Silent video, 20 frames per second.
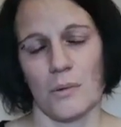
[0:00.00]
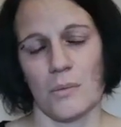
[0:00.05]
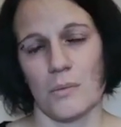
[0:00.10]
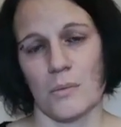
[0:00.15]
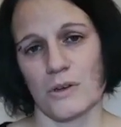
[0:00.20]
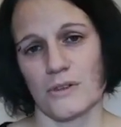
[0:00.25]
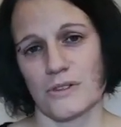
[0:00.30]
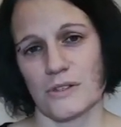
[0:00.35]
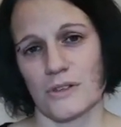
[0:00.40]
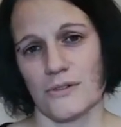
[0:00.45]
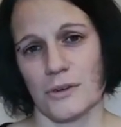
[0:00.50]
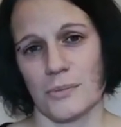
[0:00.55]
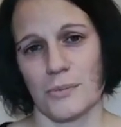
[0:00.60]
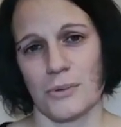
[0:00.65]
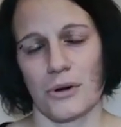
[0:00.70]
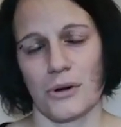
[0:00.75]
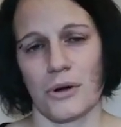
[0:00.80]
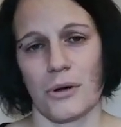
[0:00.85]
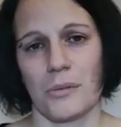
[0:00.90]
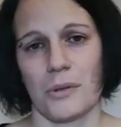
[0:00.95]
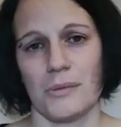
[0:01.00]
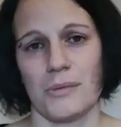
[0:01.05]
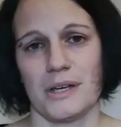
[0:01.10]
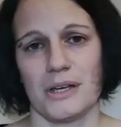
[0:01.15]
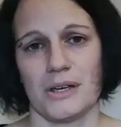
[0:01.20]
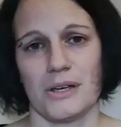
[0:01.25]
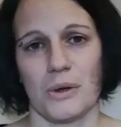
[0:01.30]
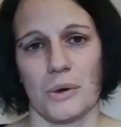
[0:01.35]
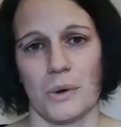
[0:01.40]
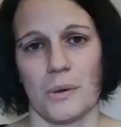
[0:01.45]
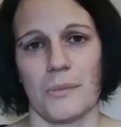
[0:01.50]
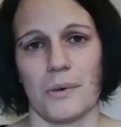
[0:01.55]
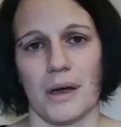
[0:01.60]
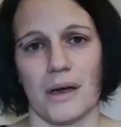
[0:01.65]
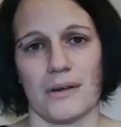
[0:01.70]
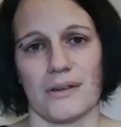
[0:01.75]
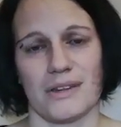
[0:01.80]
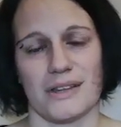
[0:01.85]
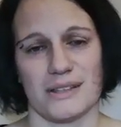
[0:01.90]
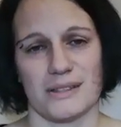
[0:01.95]
Most of you probably know
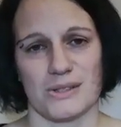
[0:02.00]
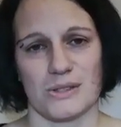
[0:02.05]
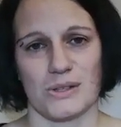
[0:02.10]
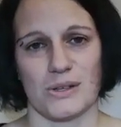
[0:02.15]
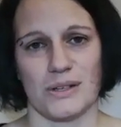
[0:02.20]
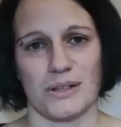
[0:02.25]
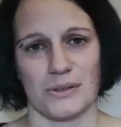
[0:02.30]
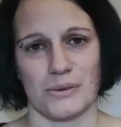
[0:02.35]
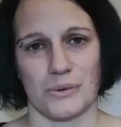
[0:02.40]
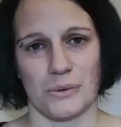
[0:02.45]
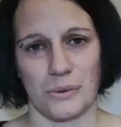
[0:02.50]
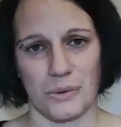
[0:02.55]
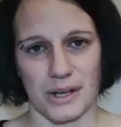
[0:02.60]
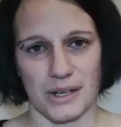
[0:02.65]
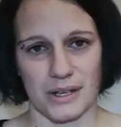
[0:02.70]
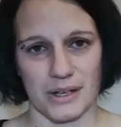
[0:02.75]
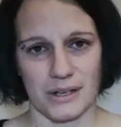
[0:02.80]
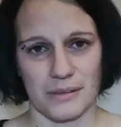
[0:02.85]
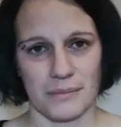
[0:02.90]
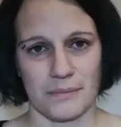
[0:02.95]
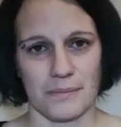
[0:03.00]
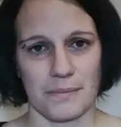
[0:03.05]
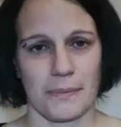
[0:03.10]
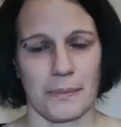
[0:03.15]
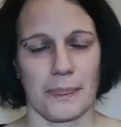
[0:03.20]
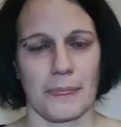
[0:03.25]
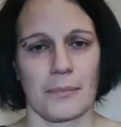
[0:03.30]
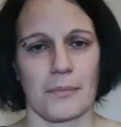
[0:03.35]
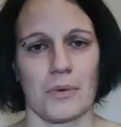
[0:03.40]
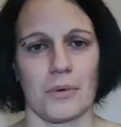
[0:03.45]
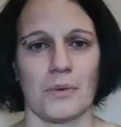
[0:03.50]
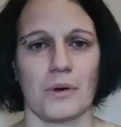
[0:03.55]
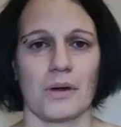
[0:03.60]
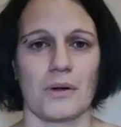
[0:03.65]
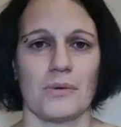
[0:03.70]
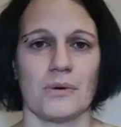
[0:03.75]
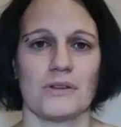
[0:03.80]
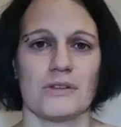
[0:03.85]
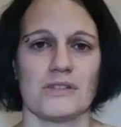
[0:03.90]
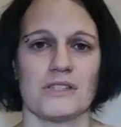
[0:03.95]
about insulin already, but what I
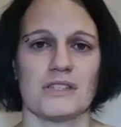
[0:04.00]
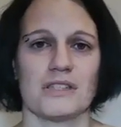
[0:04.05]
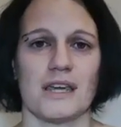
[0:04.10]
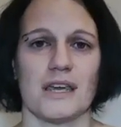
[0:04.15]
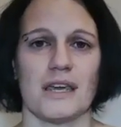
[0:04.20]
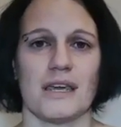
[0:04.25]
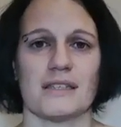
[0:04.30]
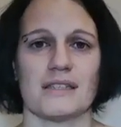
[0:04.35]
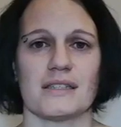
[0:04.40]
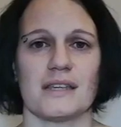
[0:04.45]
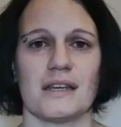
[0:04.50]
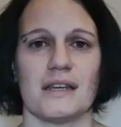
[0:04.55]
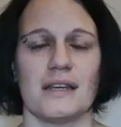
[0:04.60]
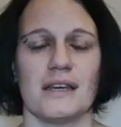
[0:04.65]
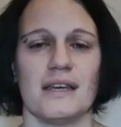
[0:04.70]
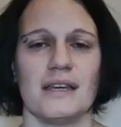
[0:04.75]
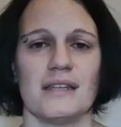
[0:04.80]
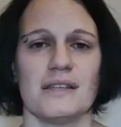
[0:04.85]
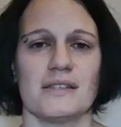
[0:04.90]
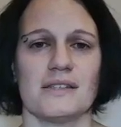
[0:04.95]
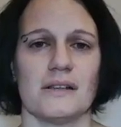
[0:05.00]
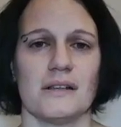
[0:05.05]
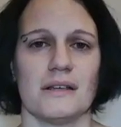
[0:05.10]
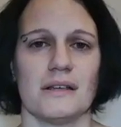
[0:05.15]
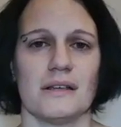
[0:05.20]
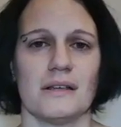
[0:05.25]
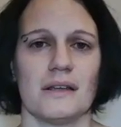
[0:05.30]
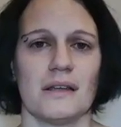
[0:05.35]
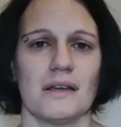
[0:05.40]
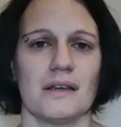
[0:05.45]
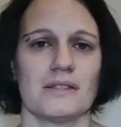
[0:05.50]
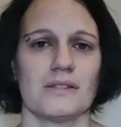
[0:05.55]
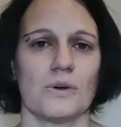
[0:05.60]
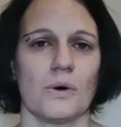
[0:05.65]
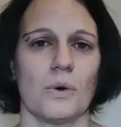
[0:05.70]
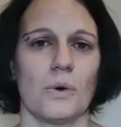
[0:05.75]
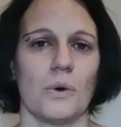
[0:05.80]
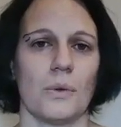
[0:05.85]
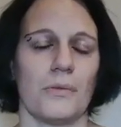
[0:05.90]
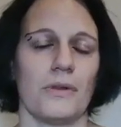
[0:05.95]
want to say is that insulin is a
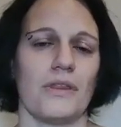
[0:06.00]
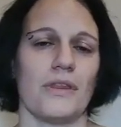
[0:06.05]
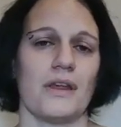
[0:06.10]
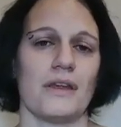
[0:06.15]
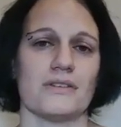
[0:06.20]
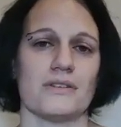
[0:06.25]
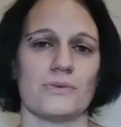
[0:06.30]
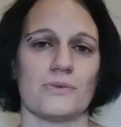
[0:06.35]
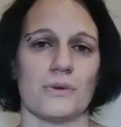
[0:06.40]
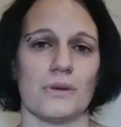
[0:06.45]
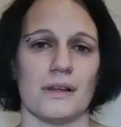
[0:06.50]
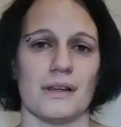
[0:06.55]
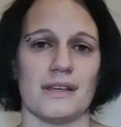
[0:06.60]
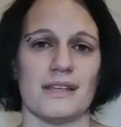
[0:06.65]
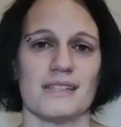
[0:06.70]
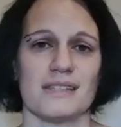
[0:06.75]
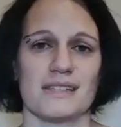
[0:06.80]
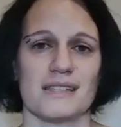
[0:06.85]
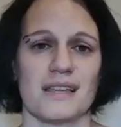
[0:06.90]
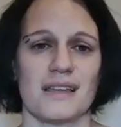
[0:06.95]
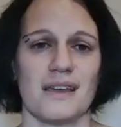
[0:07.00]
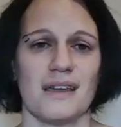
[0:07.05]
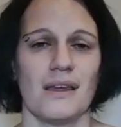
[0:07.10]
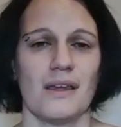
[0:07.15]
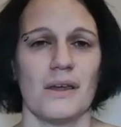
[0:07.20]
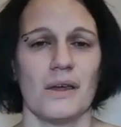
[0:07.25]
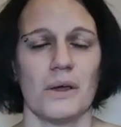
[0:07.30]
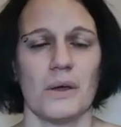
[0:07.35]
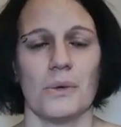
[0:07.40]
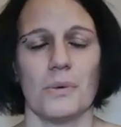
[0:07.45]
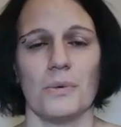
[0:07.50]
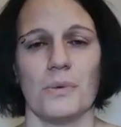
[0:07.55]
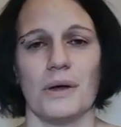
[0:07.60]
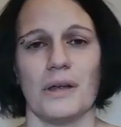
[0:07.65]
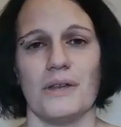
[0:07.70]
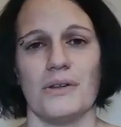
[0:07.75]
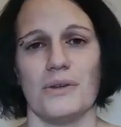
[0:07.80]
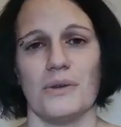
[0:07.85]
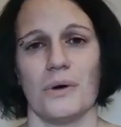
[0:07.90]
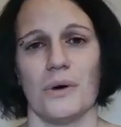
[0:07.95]
hormone that is released
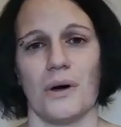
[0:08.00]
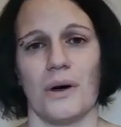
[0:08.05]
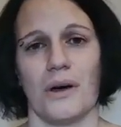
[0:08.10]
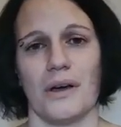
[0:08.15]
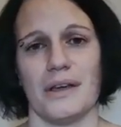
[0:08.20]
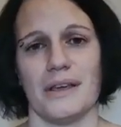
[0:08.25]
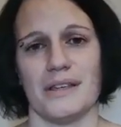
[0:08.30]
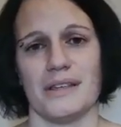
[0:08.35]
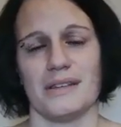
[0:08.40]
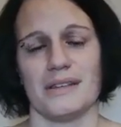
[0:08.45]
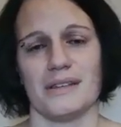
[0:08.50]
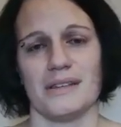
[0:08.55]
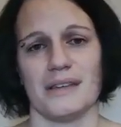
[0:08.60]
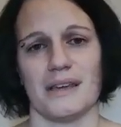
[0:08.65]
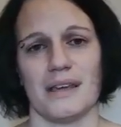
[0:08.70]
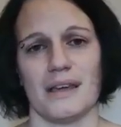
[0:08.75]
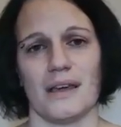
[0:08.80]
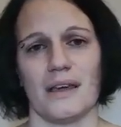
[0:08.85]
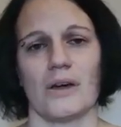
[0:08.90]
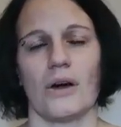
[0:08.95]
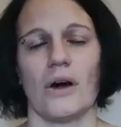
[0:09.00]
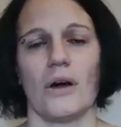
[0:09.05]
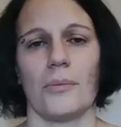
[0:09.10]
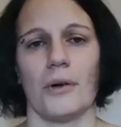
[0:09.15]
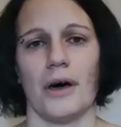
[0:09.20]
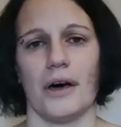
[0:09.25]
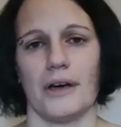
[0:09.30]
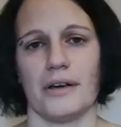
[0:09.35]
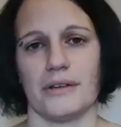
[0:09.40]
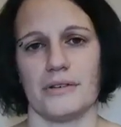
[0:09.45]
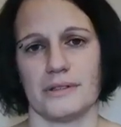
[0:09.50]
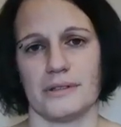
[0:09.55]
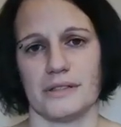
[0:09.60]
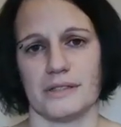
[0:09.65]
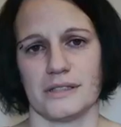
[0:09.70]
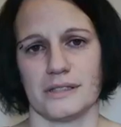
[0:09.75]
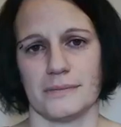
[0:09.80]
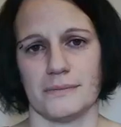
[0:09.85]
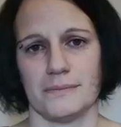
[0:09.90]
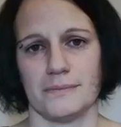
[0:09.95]
when you are eating
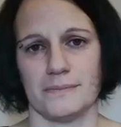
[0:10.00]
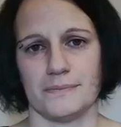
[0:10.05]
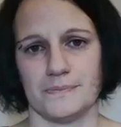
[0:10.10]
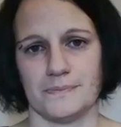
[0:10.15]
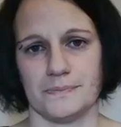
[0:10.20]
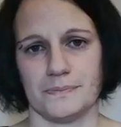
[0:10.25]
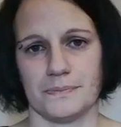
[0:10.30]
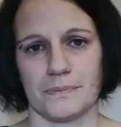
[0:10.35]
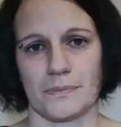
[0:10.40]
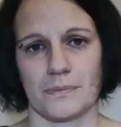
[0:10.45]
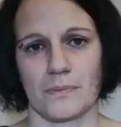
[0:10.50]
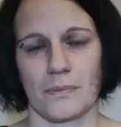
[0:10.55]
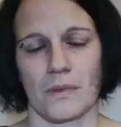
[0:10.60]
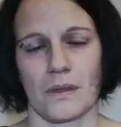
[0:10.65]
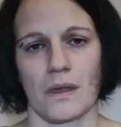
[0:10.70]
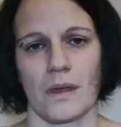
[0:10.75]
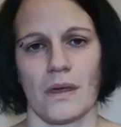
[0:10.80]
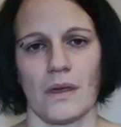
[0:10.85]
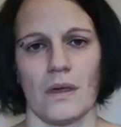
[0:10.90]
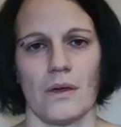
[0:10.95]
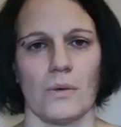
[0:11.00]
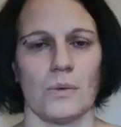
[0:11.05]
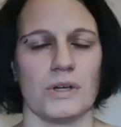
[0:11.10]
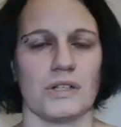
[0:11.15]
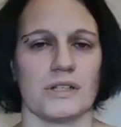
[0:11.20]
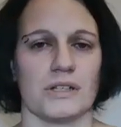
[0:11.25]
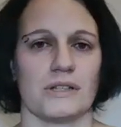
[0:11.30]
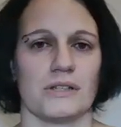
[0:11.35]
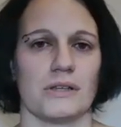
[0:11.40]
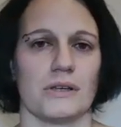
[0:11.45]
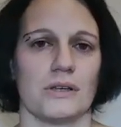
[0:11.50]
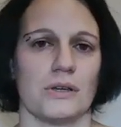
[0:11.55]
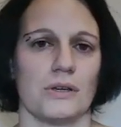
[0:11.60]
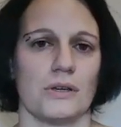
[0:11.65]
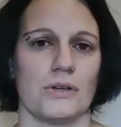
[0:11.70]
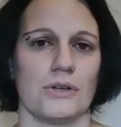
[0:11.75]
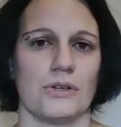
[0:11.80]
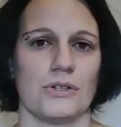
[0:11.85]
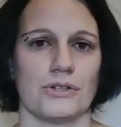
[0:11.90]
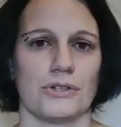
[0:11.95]
carbohydrates, which is
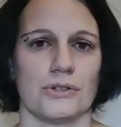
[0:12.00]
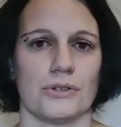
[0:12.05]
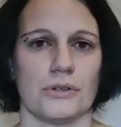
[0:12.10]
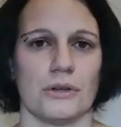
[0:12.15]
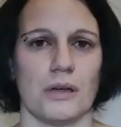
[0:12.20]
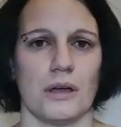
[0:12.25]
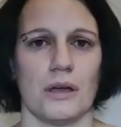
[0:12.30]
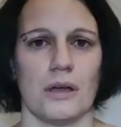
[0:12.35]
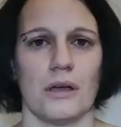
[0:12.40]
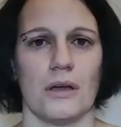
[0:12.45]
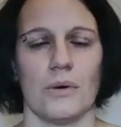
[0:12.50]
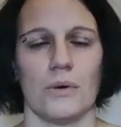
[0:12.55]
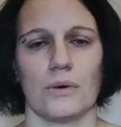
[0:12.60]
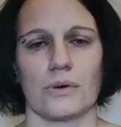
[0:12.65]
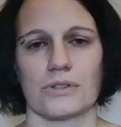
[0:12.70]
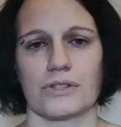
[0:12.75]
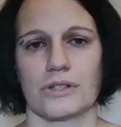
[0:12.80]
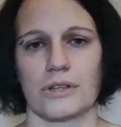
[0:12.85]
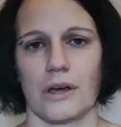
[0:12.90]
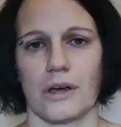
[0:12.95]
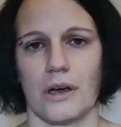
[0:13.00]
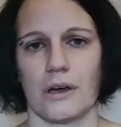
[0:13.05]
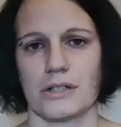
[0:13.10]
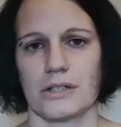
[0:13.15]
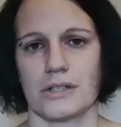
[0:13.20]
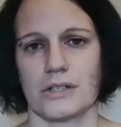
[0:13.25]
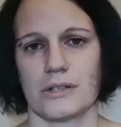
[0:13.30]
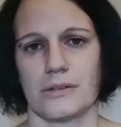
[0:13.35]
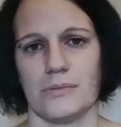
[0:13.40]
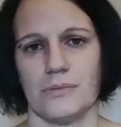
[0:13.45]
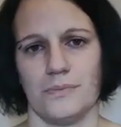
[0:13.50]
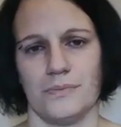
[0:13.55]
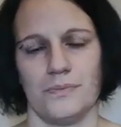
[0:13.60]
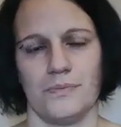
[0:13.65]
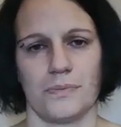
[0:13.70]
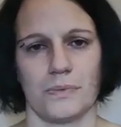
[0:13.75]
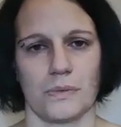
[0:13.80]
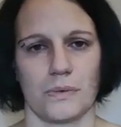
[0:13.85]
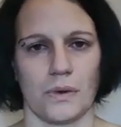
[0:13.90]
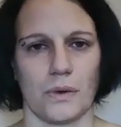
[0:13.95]
sugar or starch
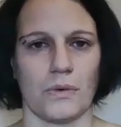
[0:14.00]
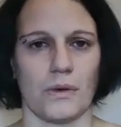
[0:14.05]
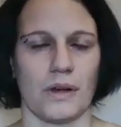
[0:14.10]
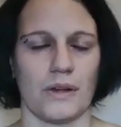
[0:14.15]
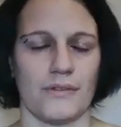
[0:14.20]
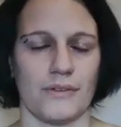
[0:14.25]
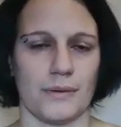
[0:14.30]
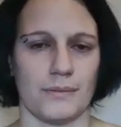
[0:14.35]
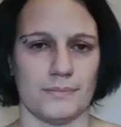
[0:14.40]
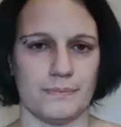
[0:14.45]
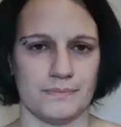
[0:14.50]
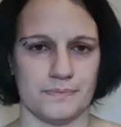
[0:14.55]
or whatever.